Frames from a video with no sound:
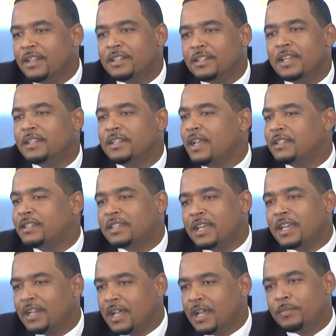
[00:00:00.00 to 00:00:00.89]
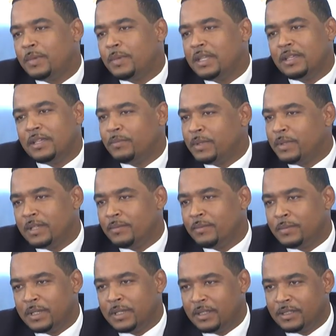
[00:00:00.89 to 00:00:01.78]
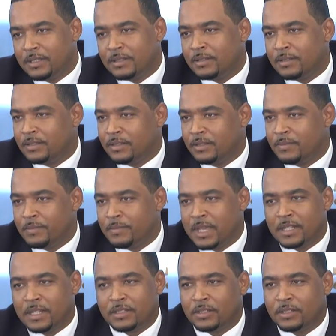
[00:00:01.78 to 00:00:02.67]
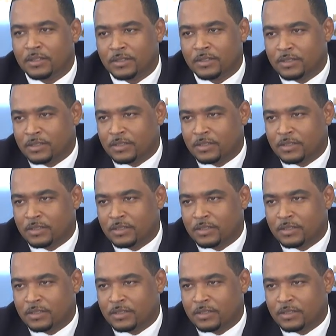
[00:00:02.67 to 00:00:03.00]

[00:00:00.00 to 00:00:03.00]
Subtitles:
that cannot be made to.